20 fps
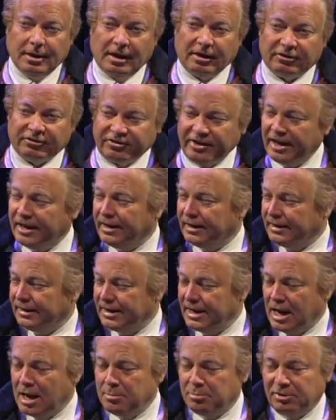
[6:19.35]
And
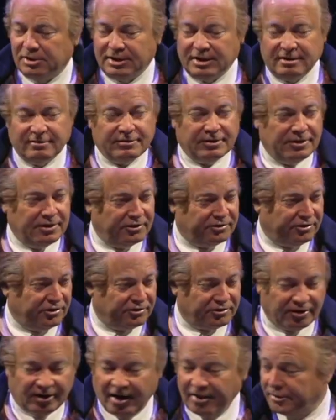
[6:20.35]
secondly, I believe, and this
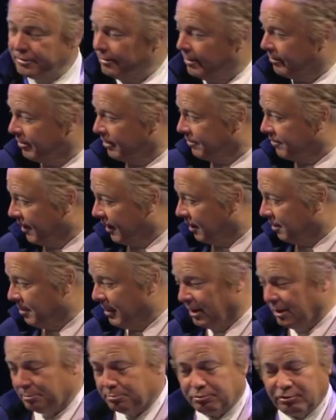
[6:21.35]
is another of the
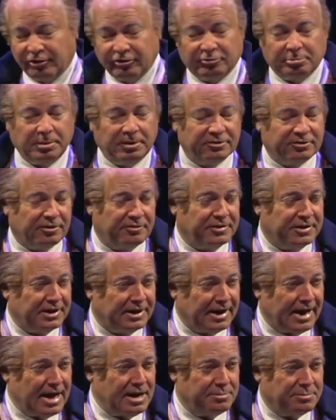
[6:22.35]
fundamental principles of the
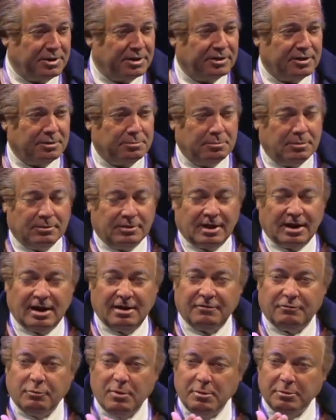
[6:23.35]
Enlightenment, that
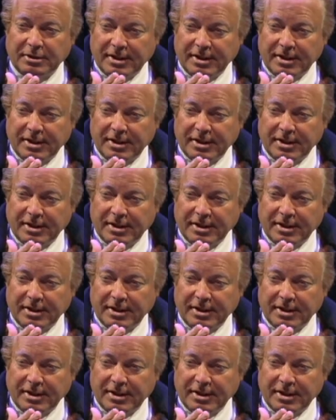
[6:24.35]
if we